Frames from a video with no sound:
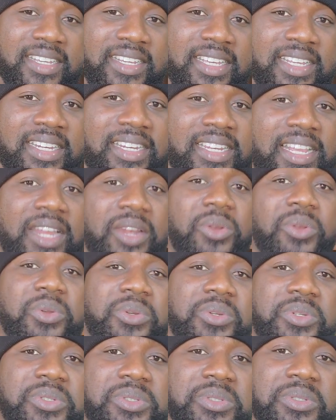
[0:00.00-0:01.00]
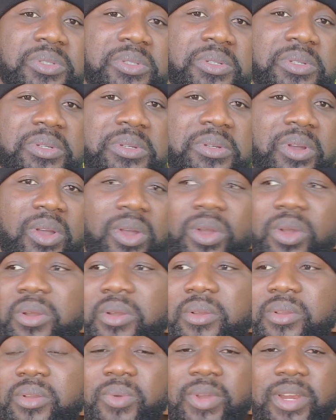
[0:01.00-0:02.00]
in their looks
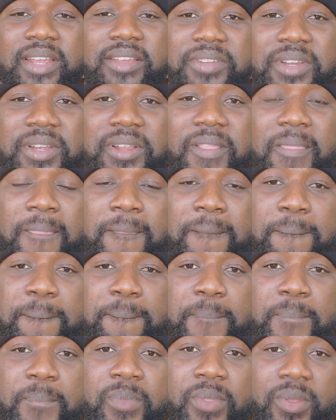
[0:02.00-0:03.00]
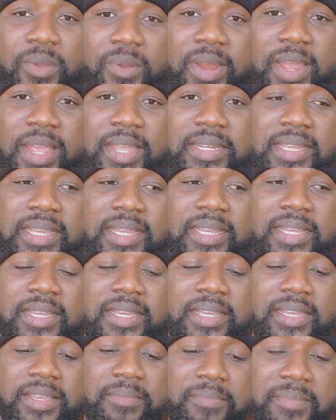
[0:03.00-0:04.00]
or whatever. All right?
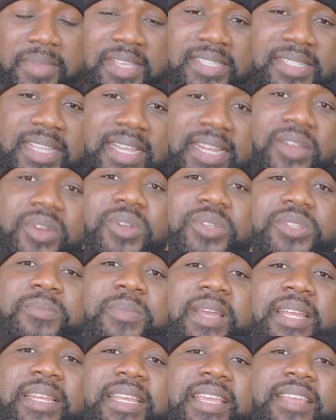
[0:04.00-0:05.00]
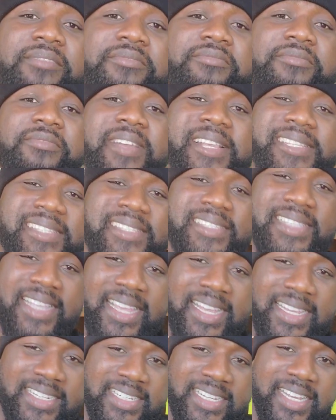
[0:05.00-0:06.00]
It means that the husband
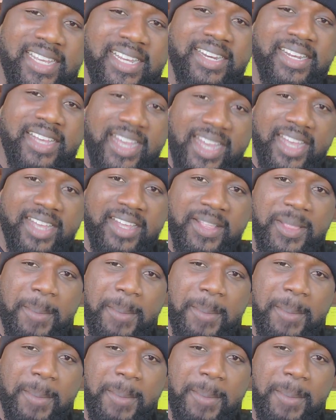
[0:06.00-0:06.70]
invested in her,